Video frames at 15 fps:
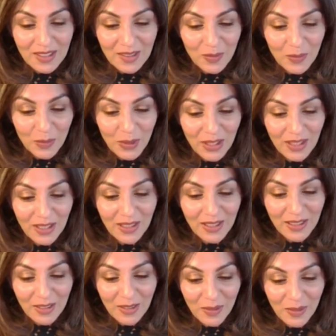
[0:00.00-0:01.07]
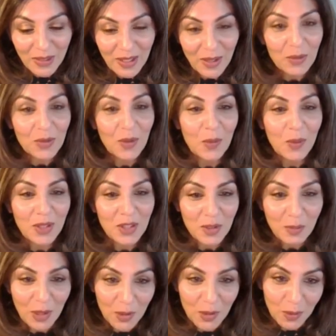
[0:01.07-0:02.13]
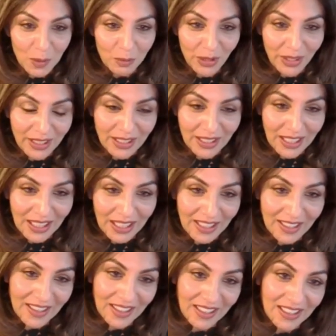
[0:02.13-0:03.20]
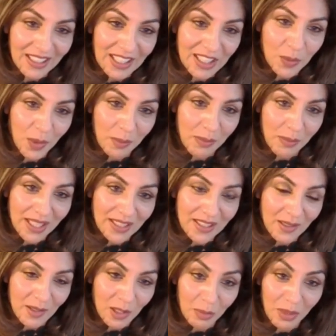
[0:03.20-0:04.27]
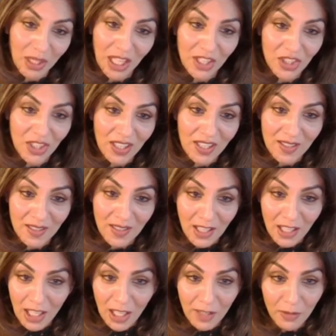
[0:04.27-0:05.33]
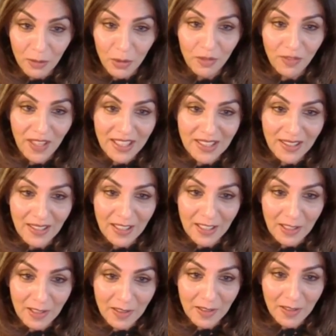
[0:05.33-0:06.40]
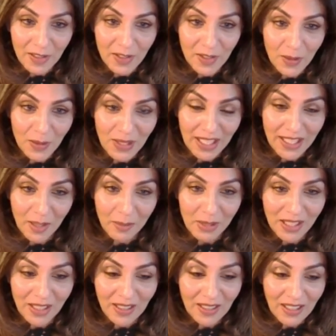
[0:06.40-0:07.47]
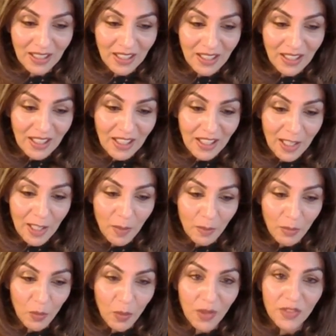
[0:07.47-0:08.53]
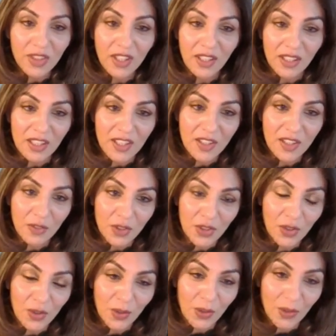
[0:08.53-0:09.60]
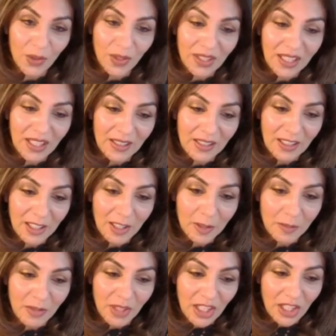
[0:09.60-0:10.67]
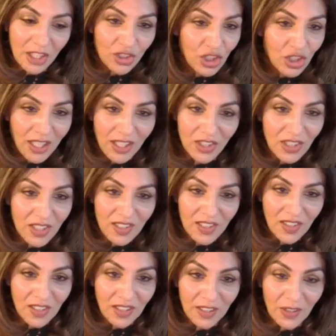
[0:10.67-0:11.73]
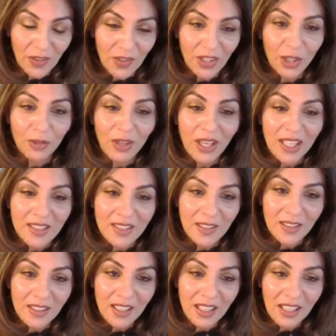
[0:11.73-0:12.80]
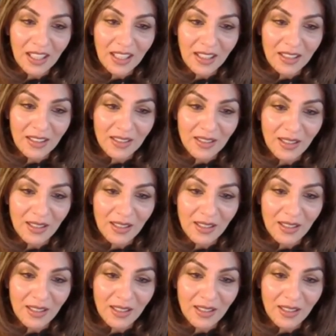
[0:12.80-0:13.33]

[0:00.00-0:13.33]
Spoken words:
we don't know what tomorrow will bring. And I think that's what makes supply chains ever more fascinating. They're so dynamic. But one thing is for sure, that change is certainly on the horizon, and